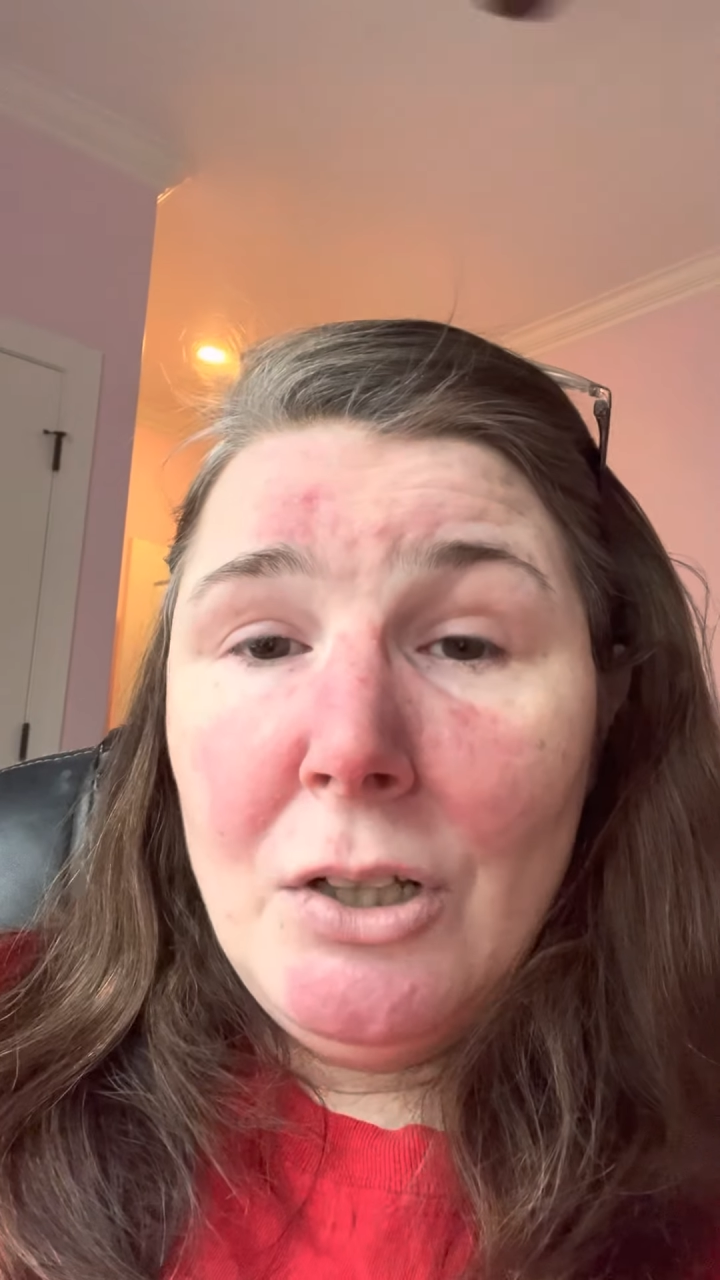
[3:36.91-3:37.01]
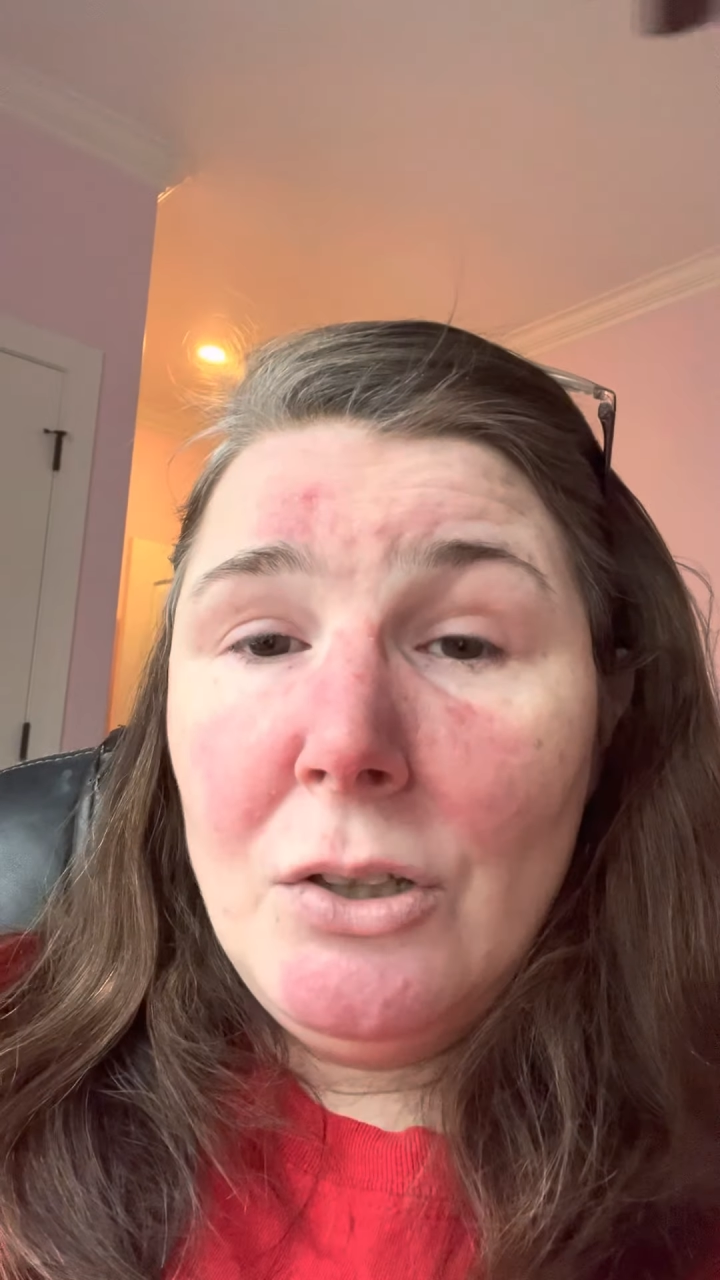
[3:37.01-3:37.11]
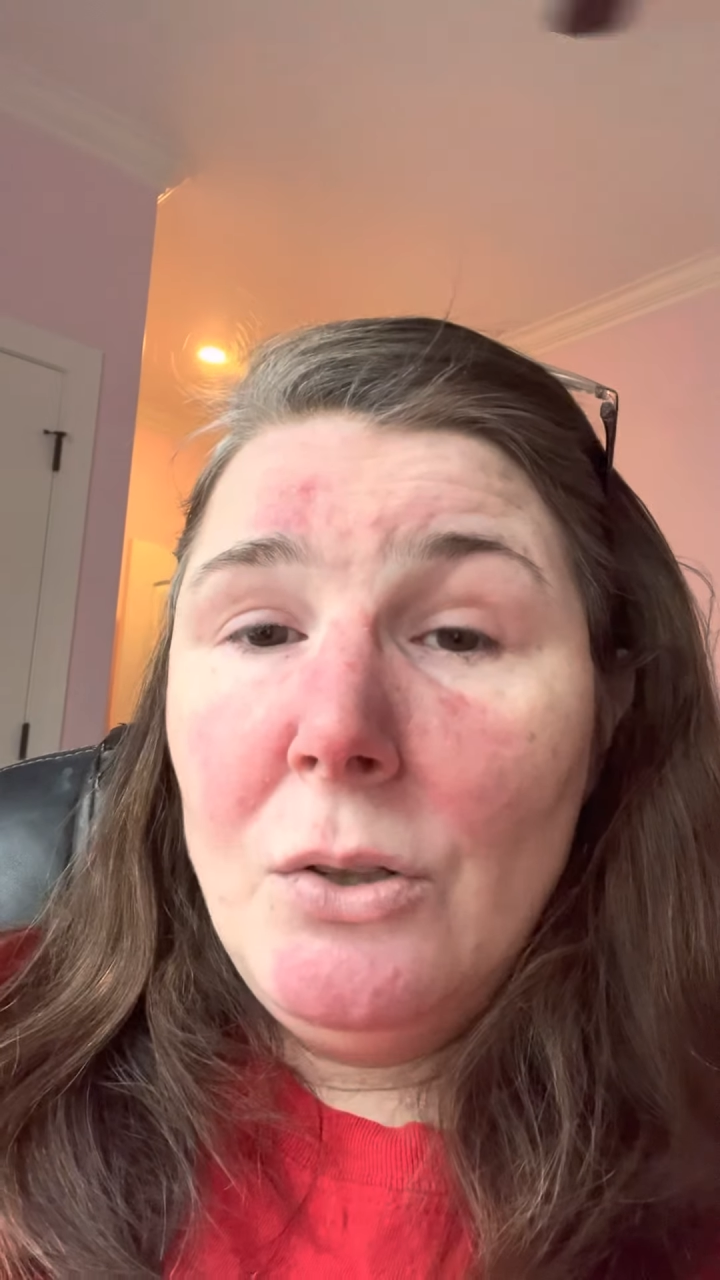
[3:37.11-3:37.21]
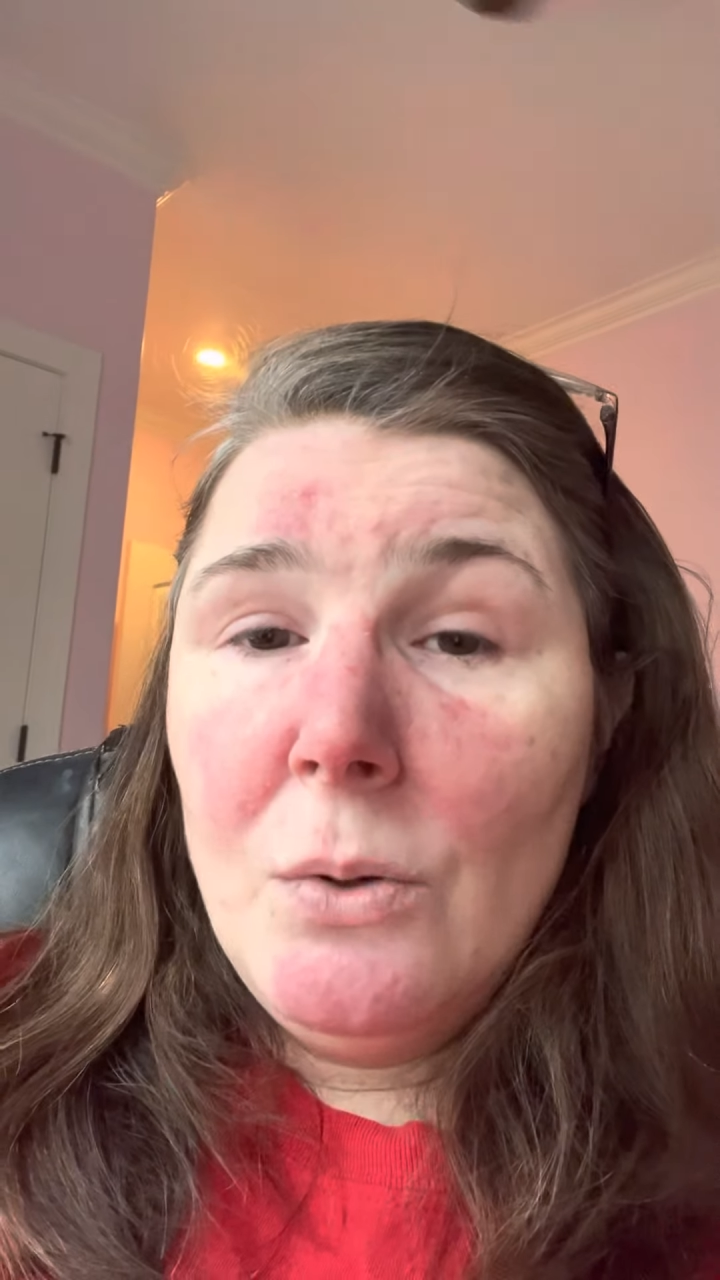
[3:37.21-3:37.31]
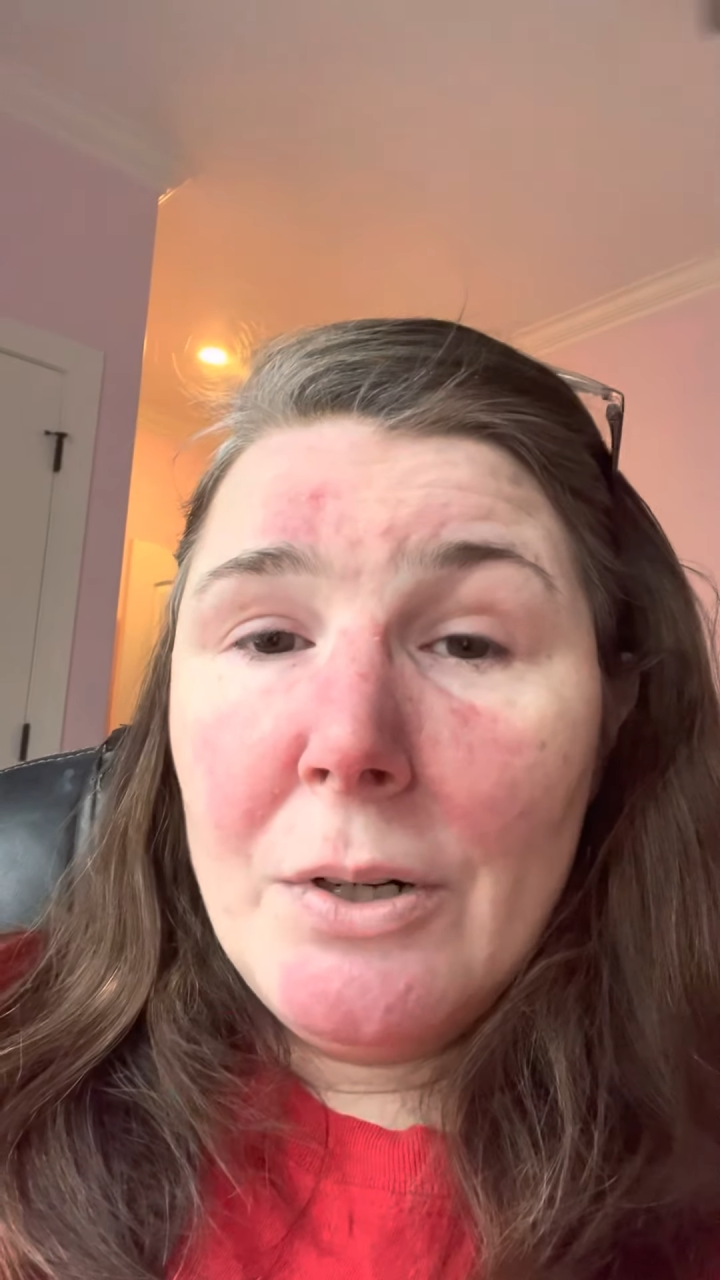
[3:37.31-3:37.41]

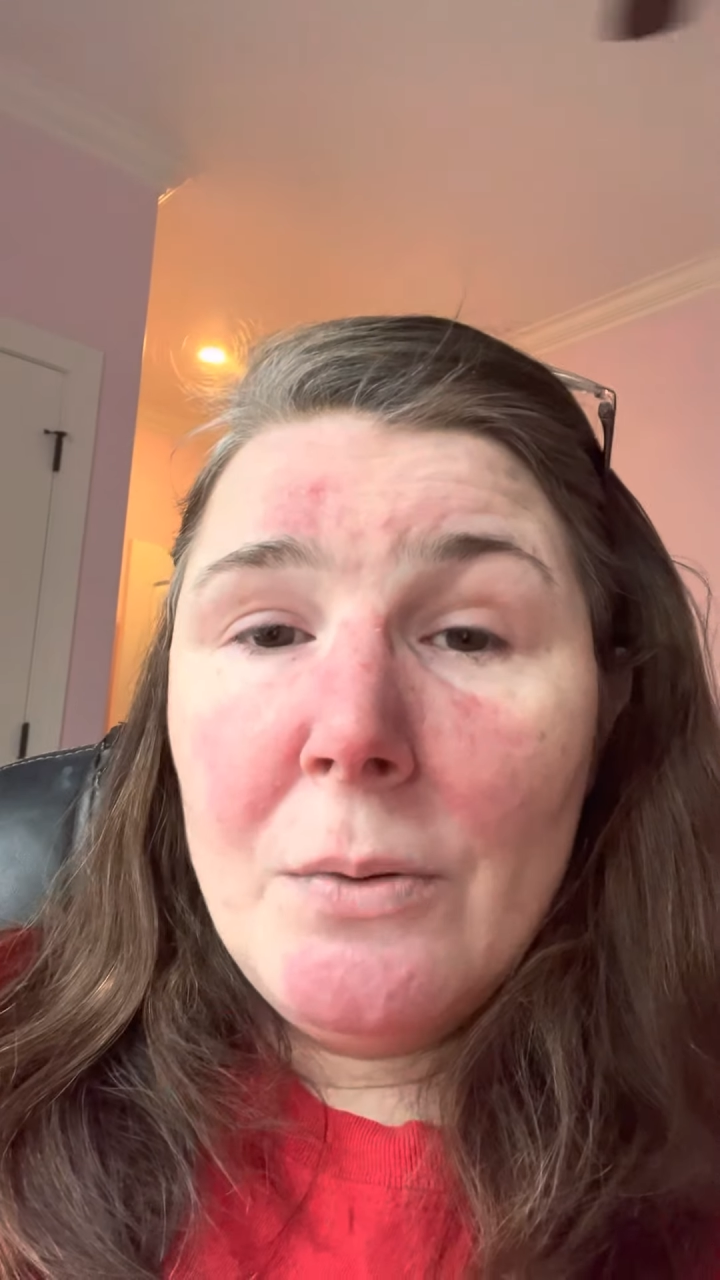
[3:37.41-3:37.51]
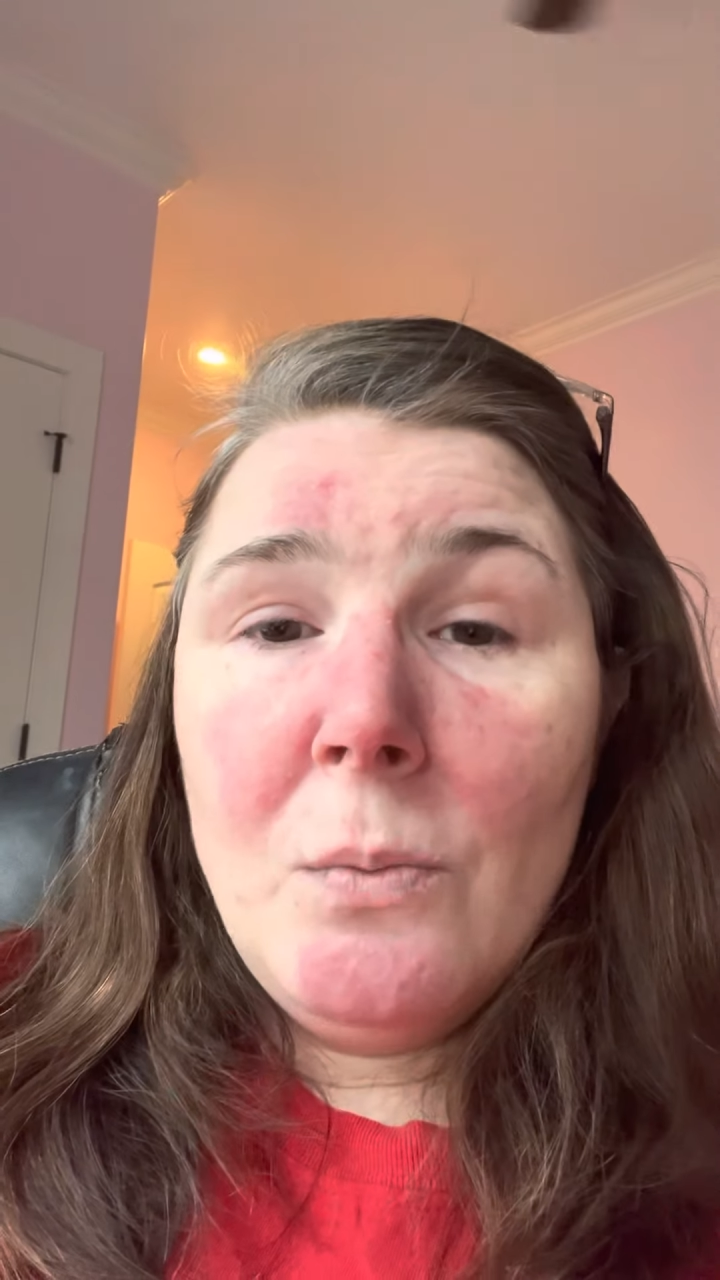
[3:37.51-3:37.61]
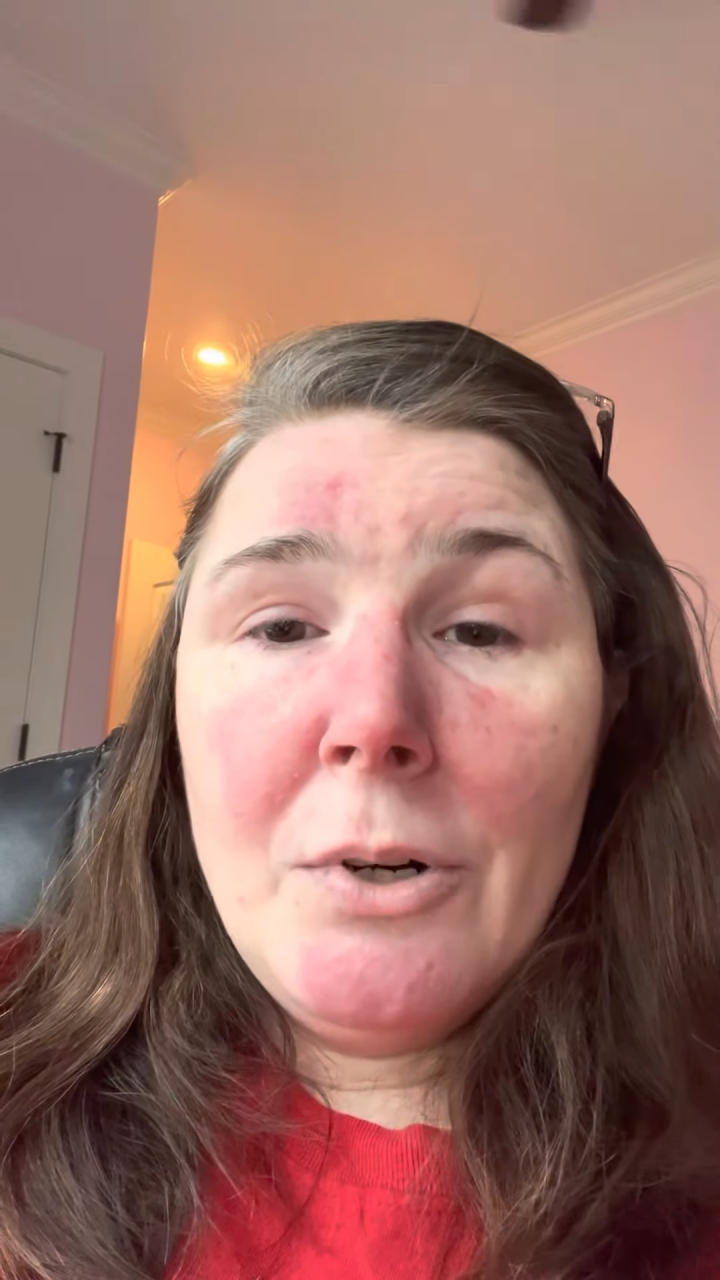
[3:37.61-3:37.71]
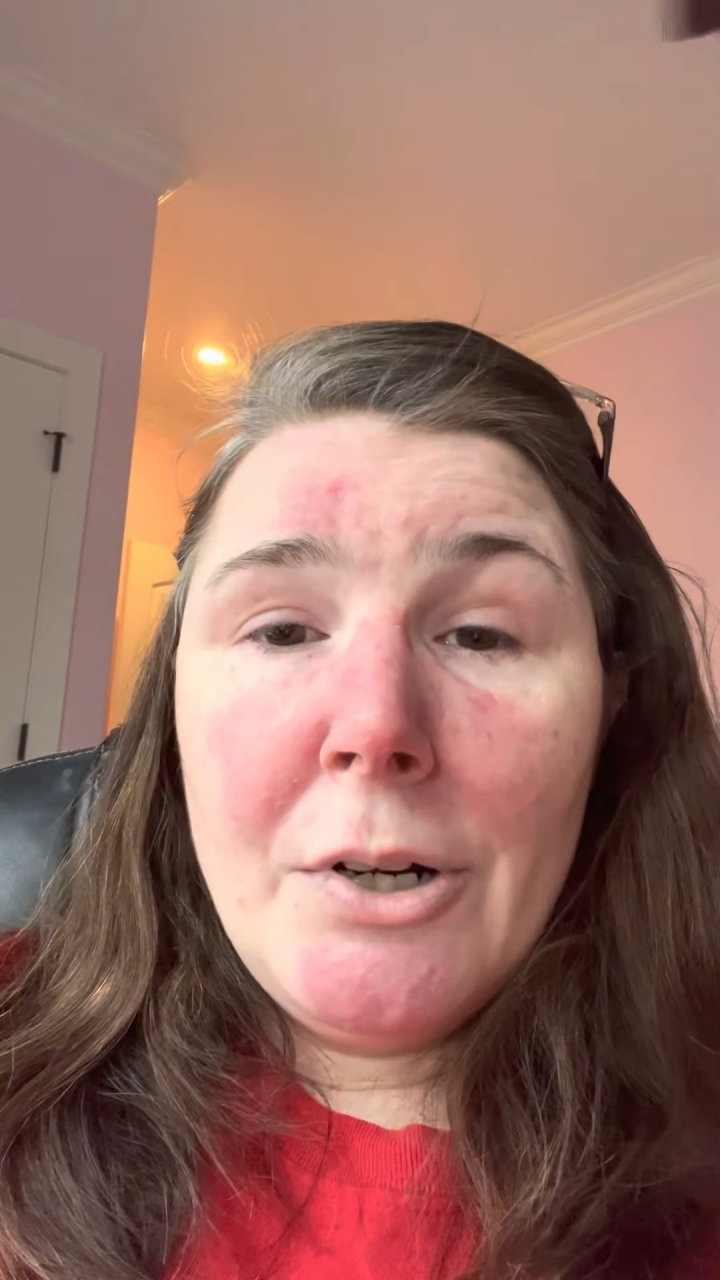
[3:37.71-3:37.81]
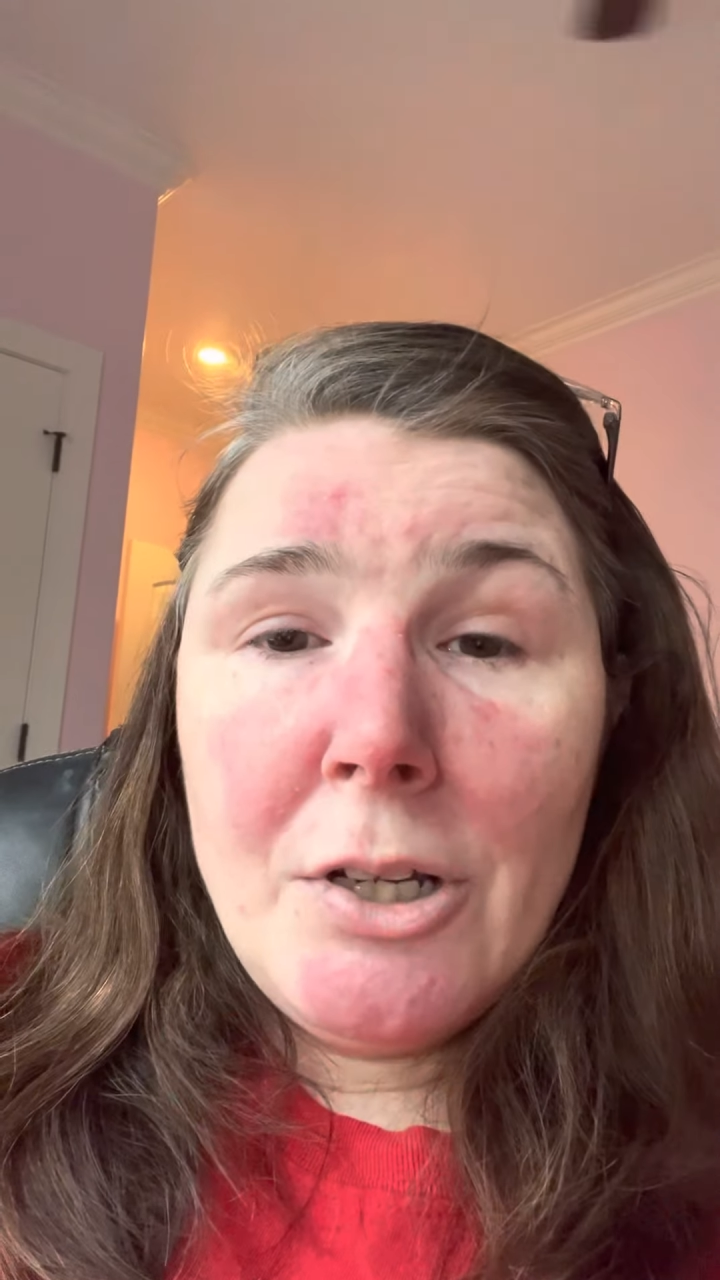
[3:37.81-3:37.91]
"Lord,
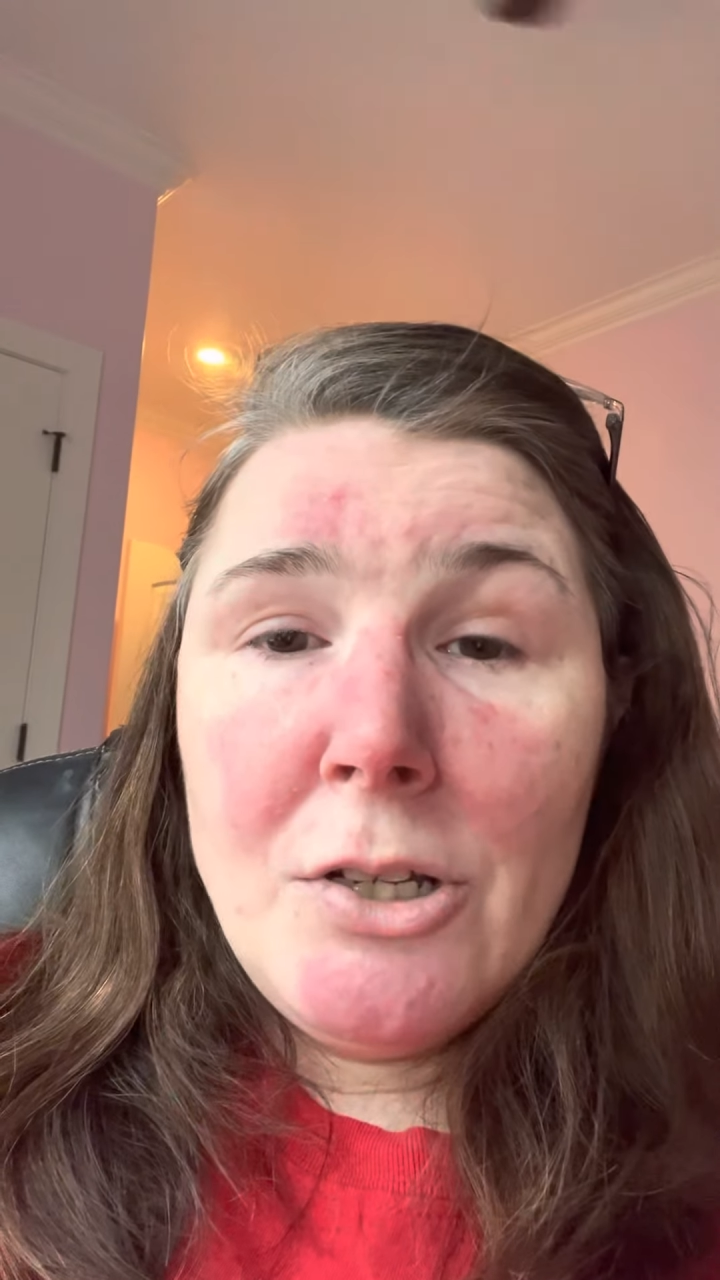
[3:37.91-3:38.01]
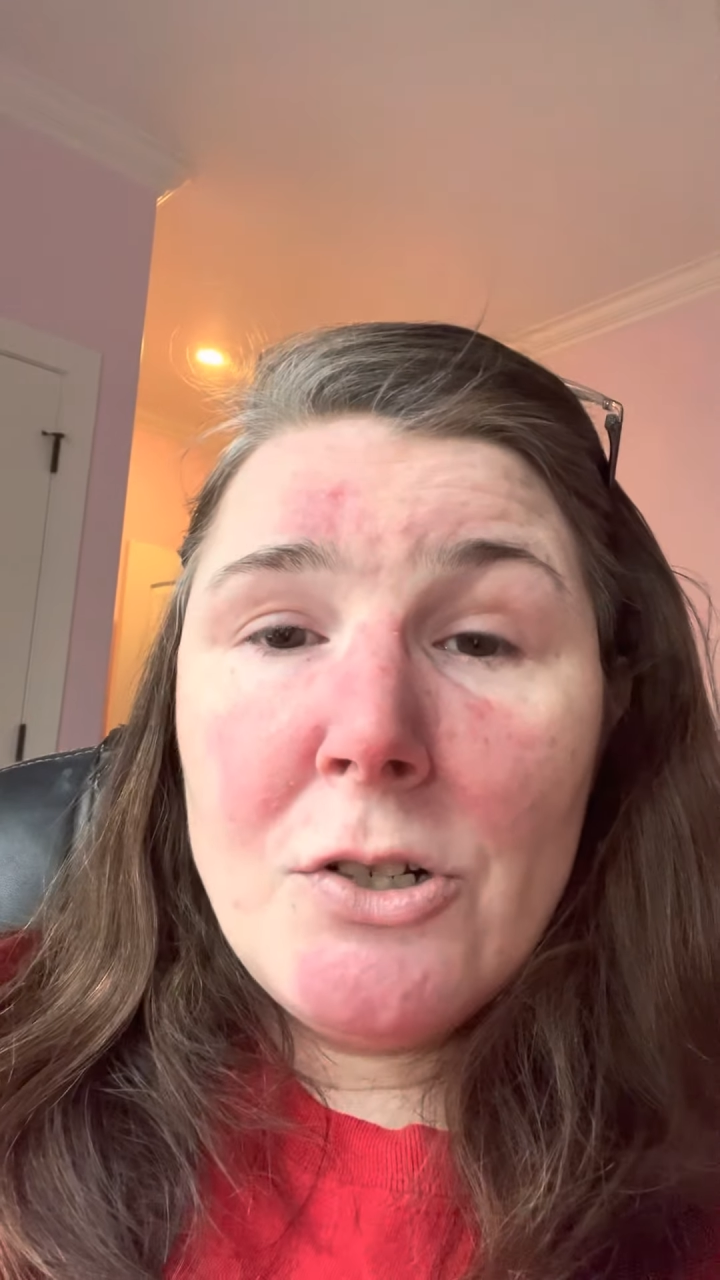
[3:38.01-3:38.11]
what are you